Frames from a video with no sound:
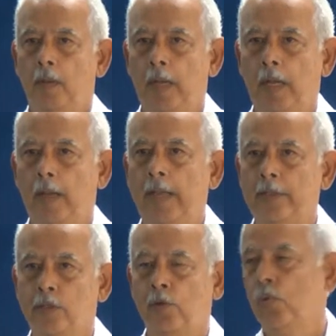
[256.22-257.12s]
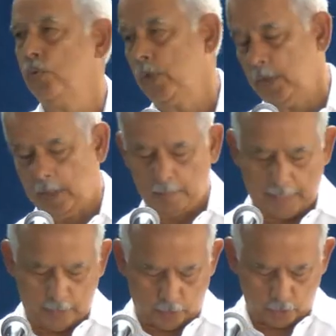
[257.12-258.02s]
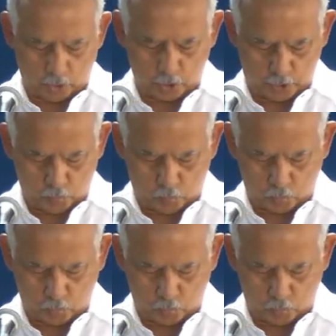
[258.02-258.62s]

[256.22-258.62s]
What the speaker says: Ansel Roger and by Ozzy